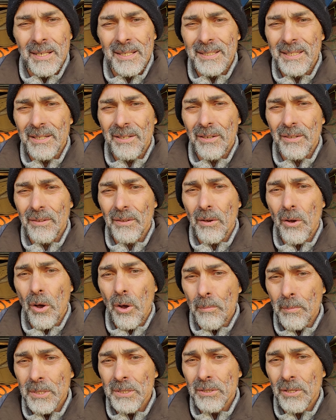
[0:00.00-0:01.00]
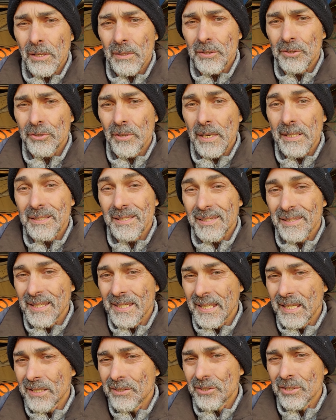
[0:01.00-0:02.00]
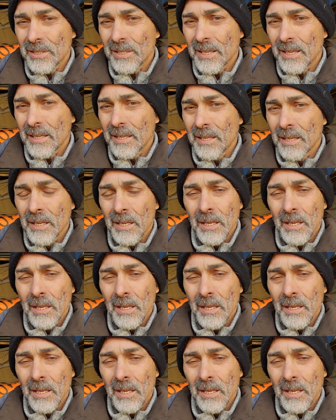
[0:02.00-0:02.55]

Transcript: Did all almost all the trades. On the kitchen, I